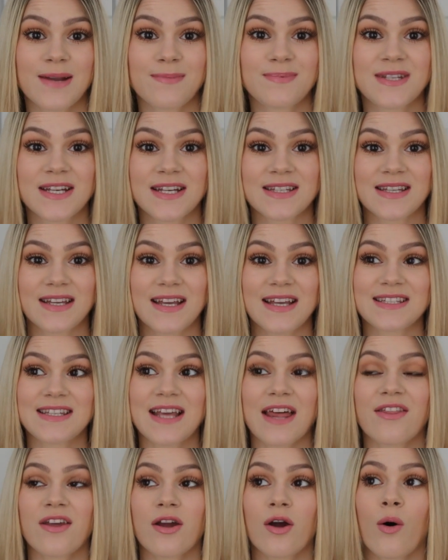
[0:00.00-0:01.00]
lipsticks is
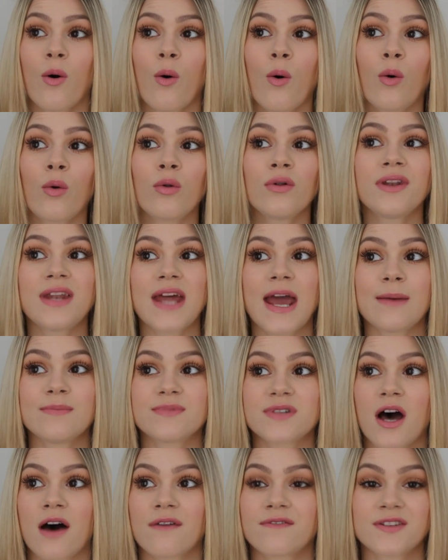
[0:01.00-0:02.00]
that they are all
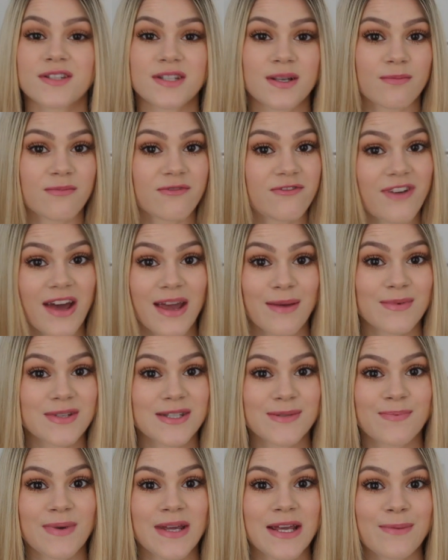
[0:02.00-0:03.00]
named after some
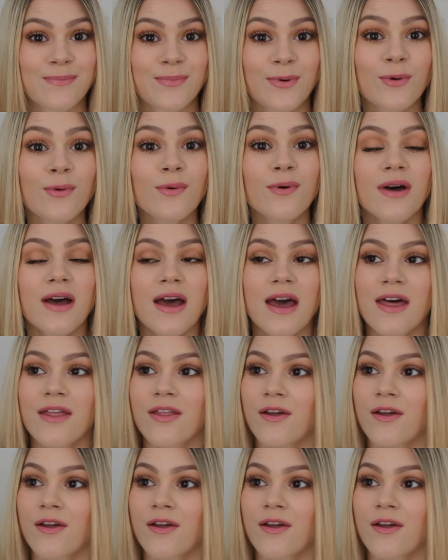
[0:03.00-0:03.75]
famous people.